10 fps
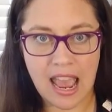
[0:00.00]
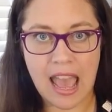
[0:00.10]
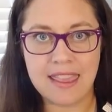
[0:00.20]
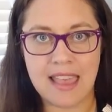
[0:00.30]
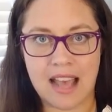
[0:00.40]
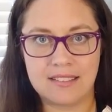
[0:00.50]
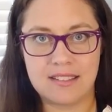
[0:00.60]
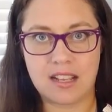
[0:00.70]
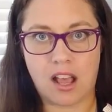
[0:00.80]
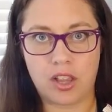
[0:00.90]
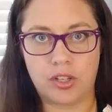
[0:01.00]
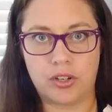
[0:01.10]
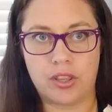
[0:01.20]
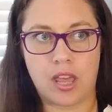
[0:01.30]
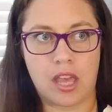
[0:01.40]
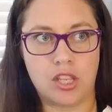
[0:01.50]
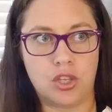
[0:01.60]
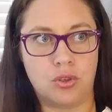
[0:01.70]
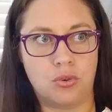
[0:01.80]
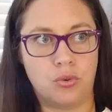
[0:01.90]
and that's the color that
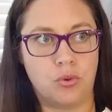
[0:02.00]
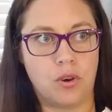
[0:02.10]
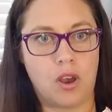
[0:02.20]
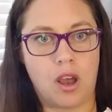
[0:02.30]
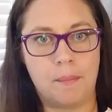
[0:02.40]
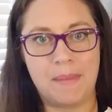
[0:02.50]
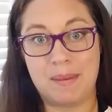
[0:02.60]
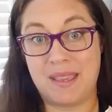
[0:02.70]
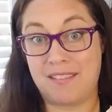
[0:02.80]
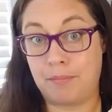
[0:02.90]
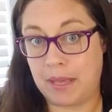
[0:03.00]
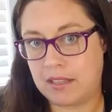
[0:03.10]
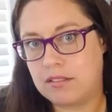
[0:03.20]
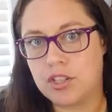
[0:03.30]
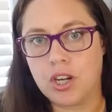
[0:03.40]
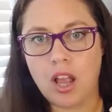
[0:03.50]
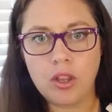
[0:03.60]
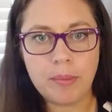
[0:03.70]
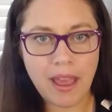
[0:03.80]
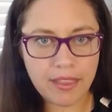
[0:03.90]
you um, maybe have based your color
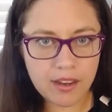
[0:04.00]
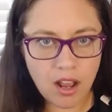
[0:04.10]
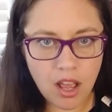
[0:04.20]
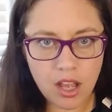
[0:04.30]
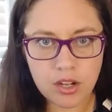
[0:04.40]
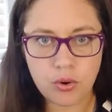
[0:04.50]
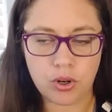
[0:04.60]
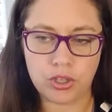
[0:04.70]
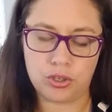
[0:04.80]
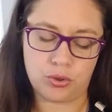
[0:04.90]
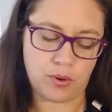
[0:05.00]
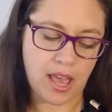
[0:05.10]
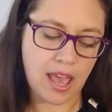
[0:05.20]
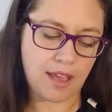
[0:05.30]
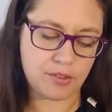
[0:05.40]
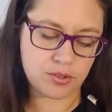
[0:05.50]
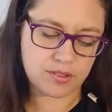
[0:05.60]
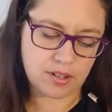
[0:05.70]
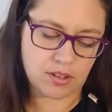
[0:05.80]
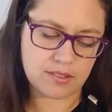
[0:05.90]
palette on, or you have used
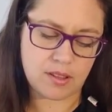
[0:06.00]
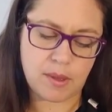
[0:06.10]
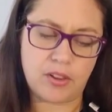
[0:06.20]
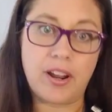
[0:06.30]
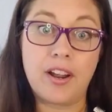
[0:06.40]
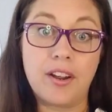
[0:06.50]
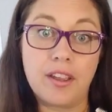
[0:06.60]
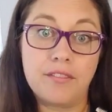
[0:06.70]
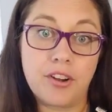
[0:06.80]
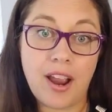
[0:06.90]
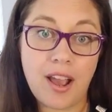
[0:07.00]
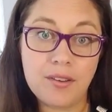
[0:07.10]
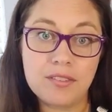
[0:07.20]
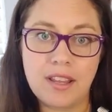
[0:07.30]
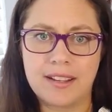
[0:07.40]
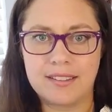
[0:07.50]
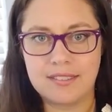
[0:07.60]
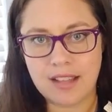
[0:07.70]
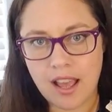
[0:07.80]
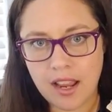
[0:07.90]
it on some other area of your house, like a
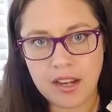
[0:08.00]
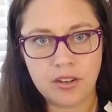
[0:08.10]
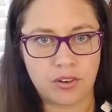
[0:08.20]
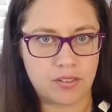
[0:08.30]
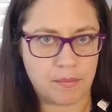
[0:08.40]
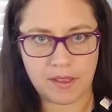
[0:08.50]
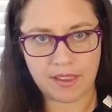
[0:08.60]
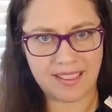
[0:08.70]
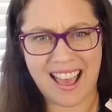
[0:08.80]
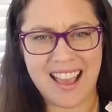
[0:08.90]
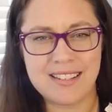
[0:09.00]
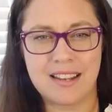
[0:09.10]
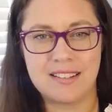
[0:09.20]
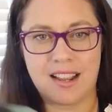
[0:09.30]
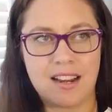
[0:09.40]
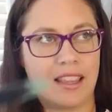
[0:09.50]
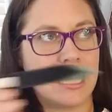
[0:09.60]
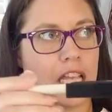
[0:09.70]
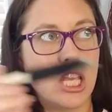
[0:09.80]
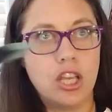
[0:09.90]
sign or something like that. I tend to kind of like
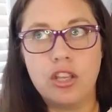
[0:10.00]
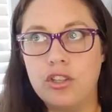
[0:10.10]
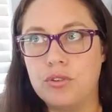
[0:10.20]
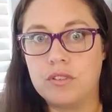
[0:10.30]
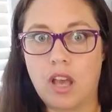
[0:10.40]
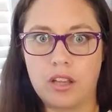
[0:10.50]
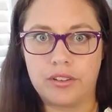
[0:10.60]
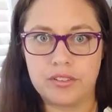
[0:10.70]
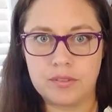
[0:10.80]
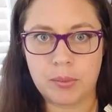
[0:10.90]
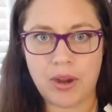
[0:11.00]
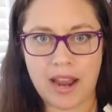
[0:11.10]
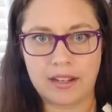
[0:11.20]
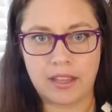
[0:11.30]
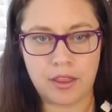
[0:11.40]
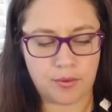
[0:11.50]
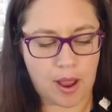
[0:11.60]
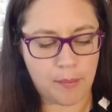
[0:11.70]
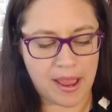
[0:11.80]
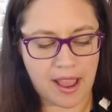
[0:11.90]
use colors sporadically
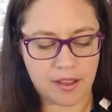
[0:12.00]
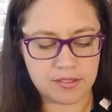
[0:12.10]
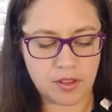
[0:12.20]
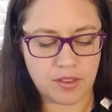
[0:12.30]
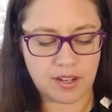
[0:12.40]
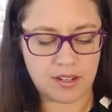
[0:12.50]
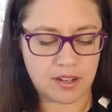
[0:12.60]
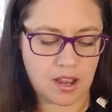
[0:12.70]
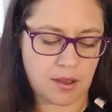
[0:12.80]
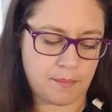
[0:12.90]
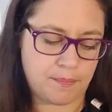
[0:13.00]
throughout my house so that it um,